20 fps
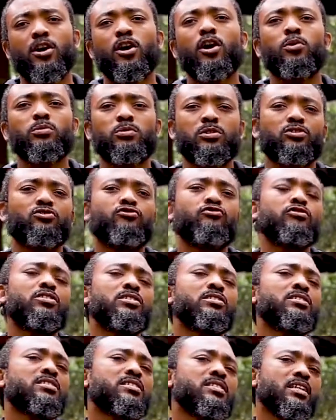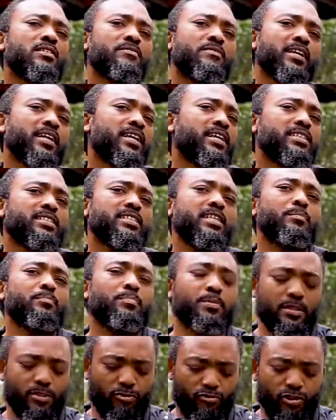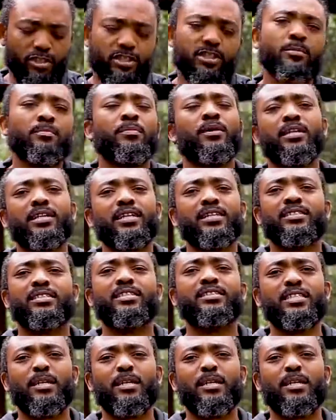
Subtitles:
How to treat yourself like a temple, treat your body as a